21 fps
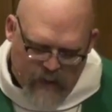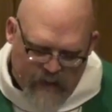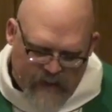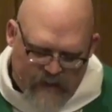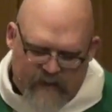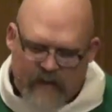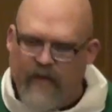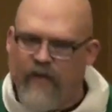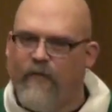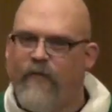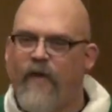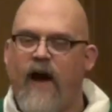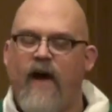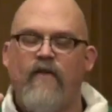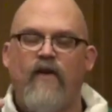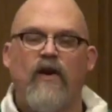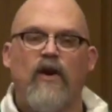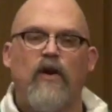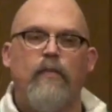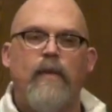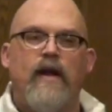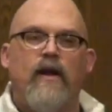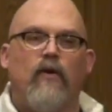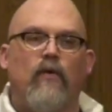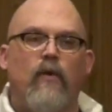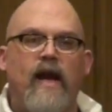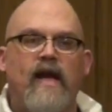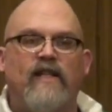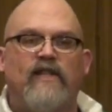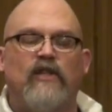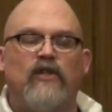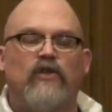He said, the 500-meter
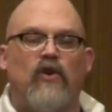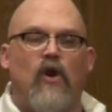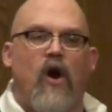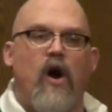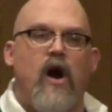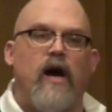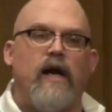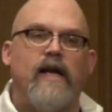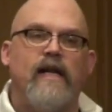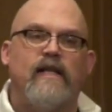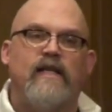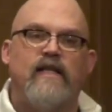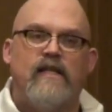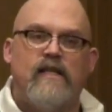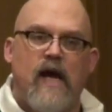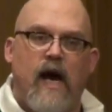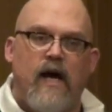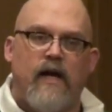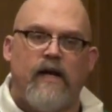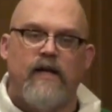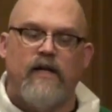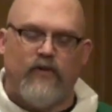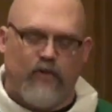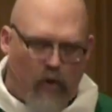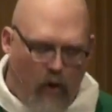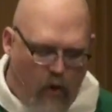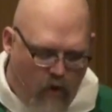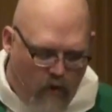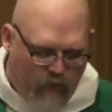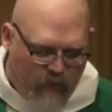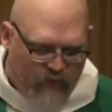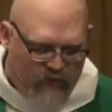race is gone, it's done,
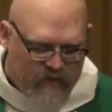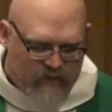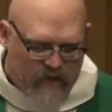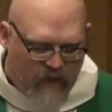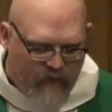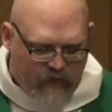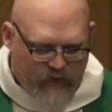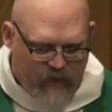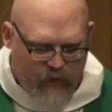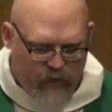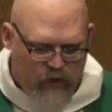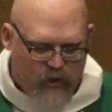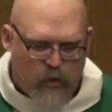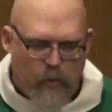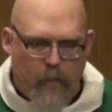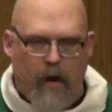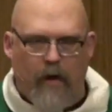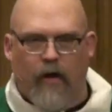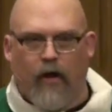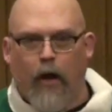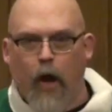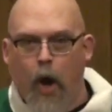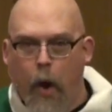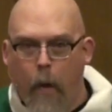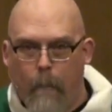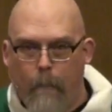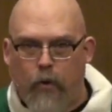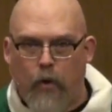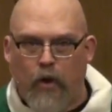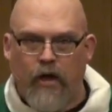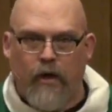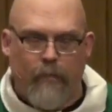it's over, there's nothing you can do
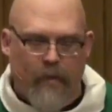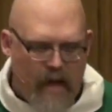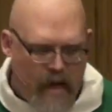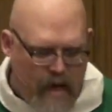about it. Put it